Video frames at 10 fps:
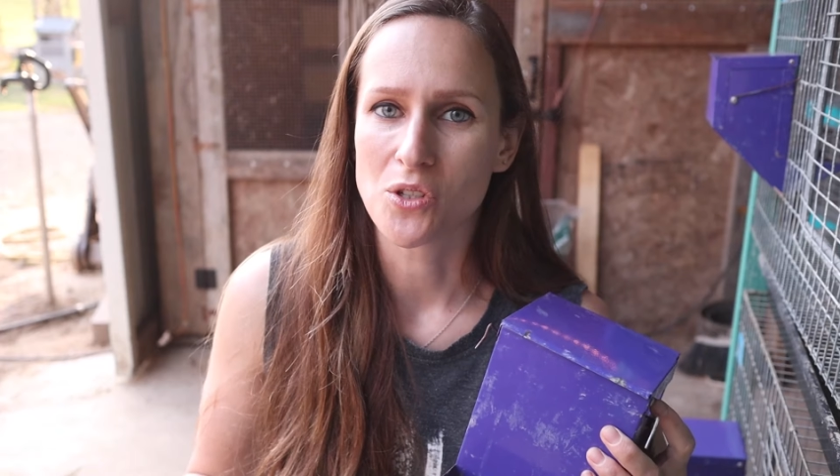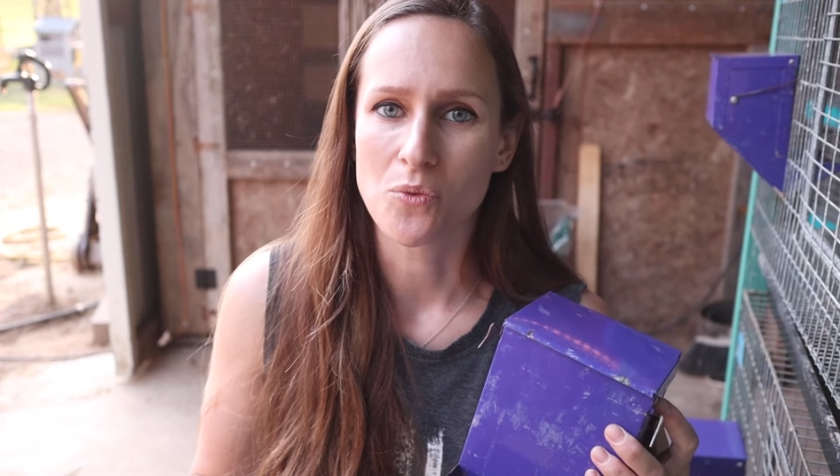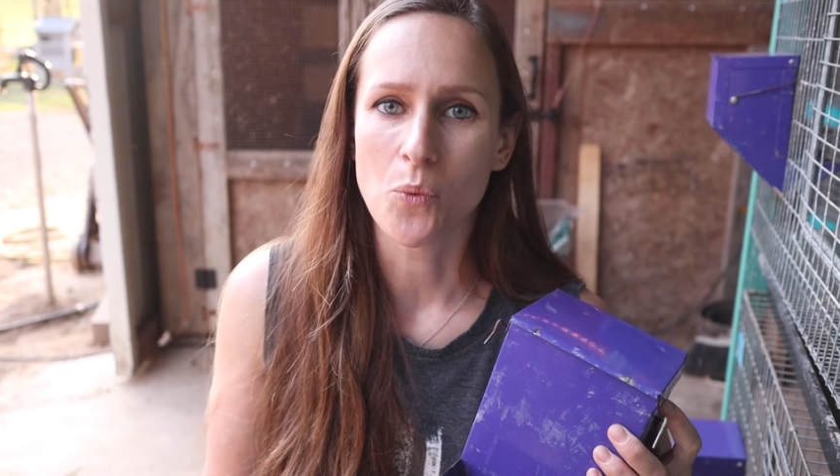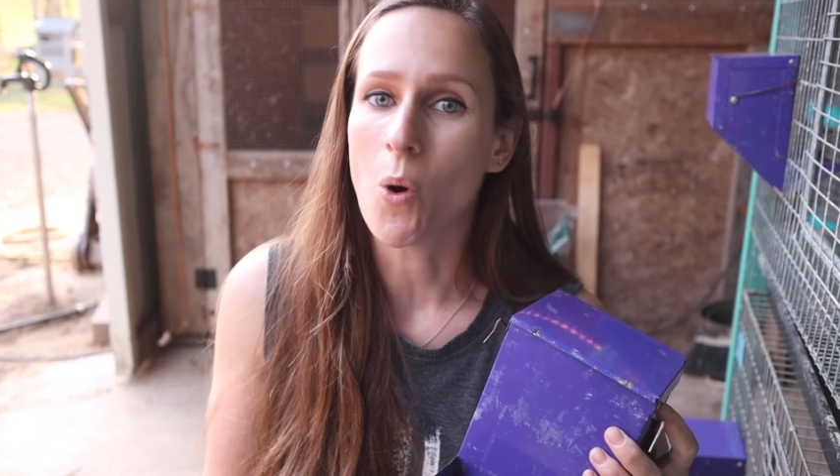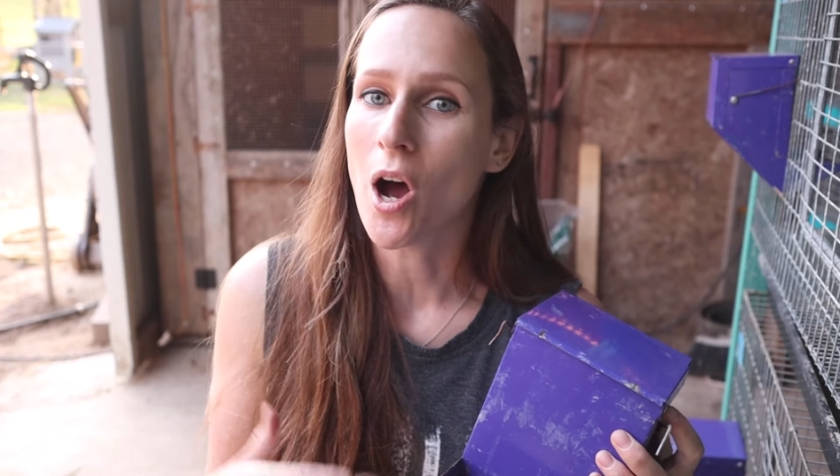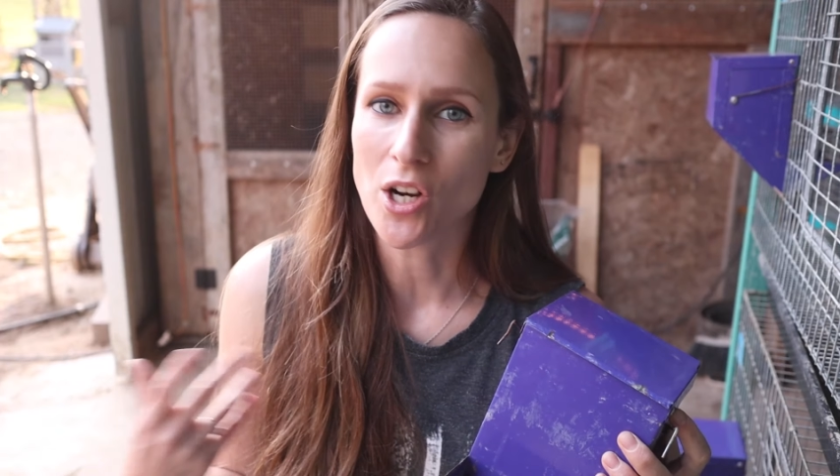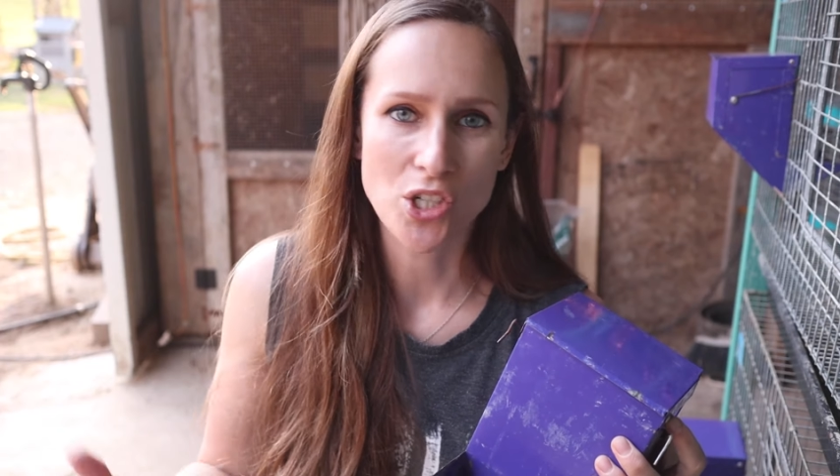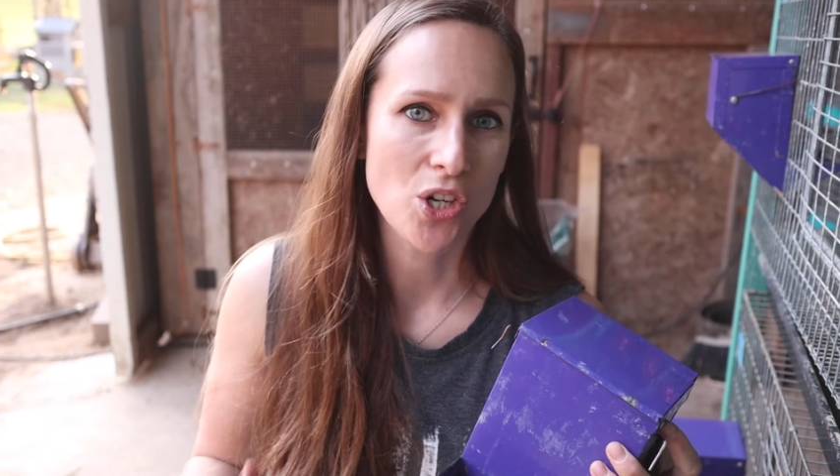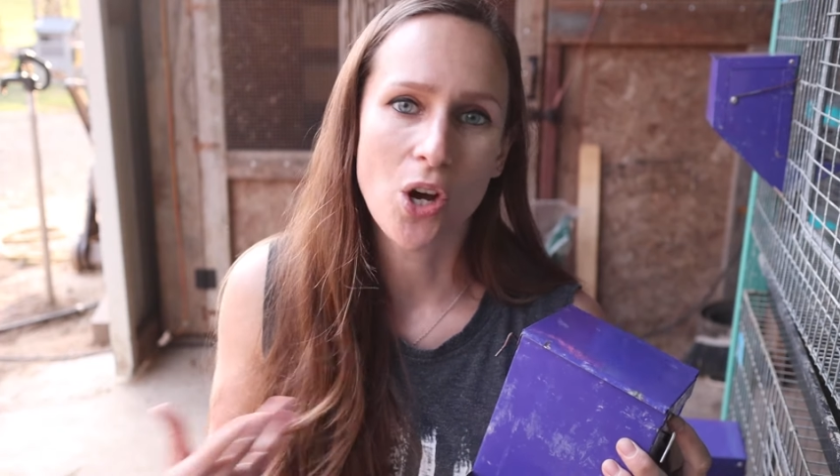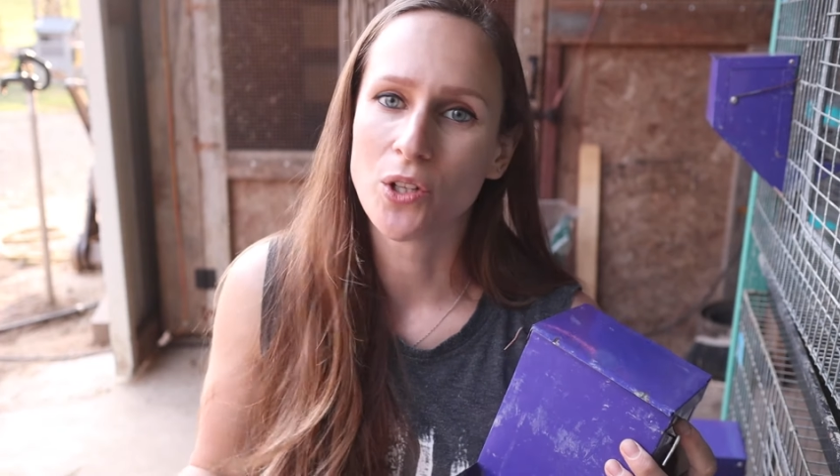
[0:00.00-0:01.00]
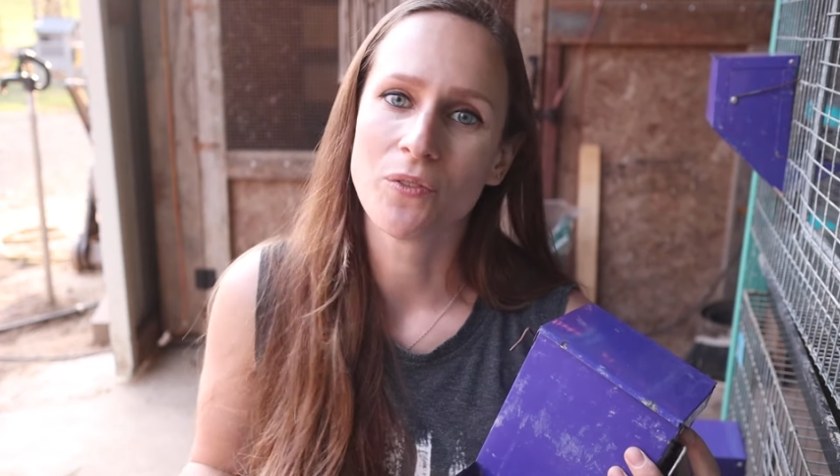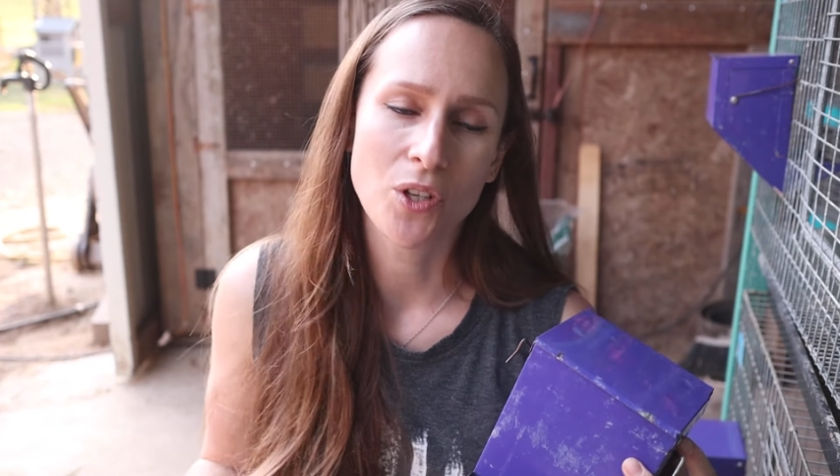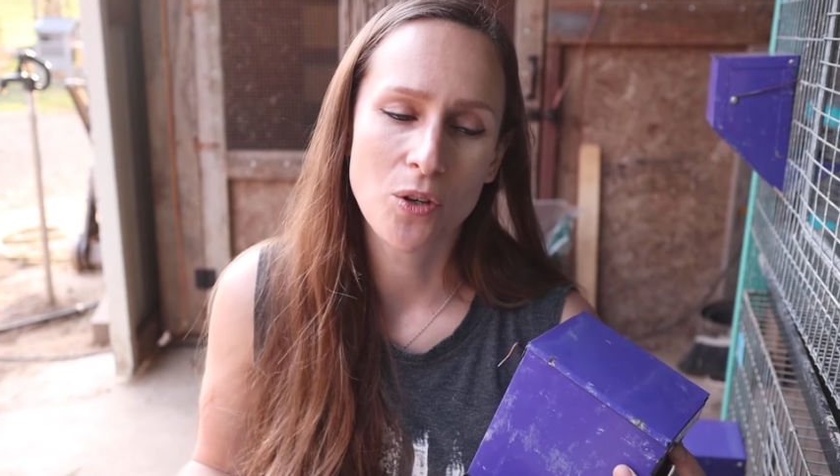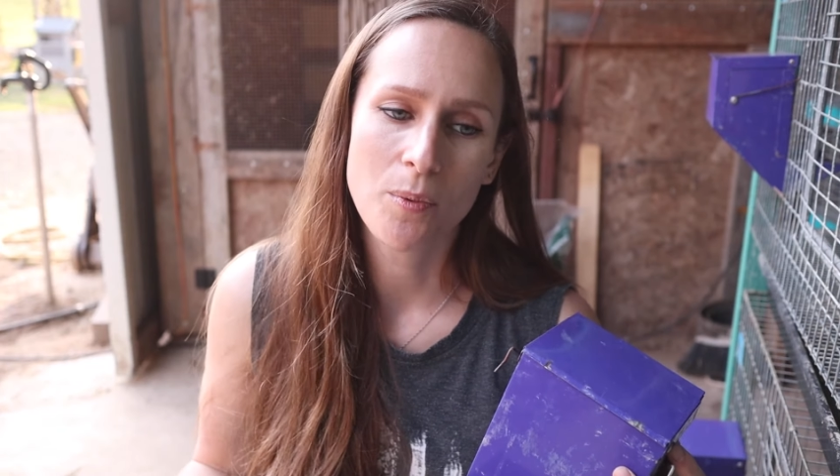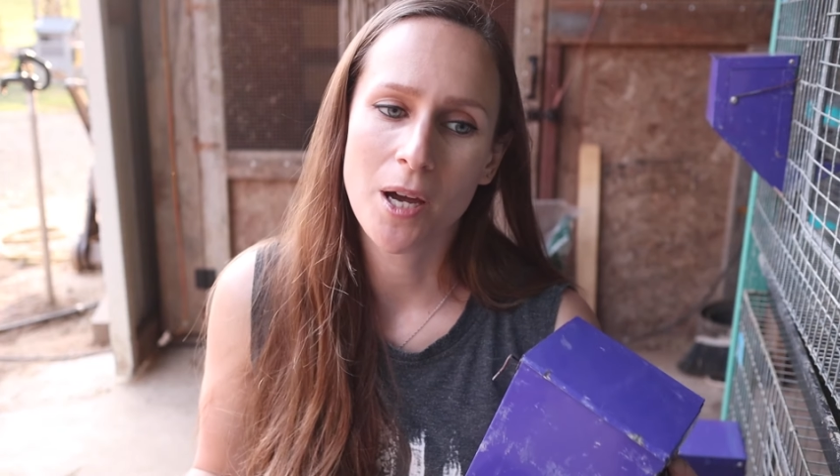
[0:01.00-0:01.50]
just wash all of
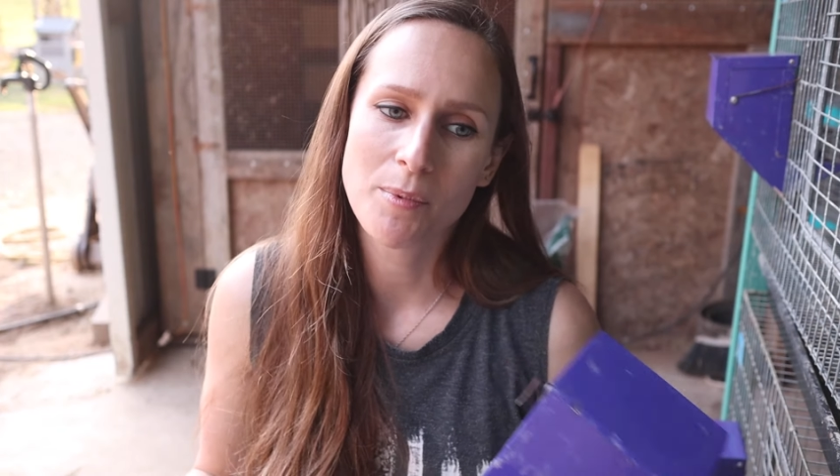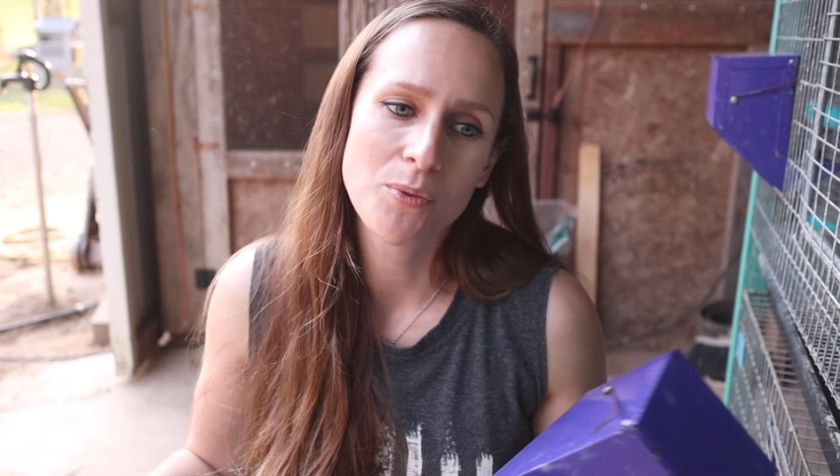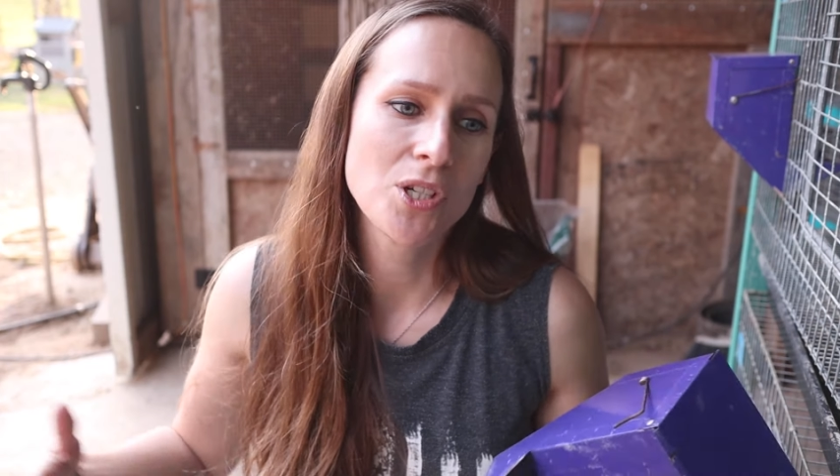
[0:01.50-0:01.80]
the coop cups,